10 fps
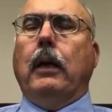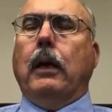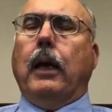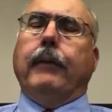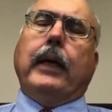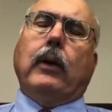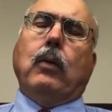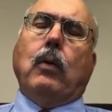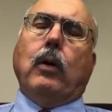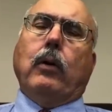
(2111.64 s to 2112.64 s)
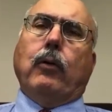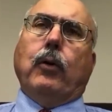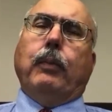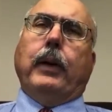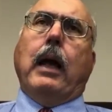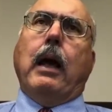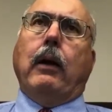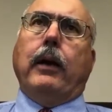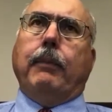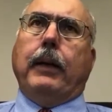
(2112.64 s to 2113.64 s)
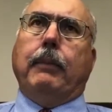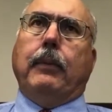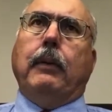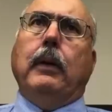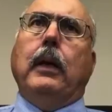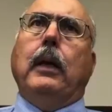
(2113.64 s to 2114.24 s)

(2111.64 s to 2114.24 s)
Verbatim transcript: I've got a core group, and hiring people.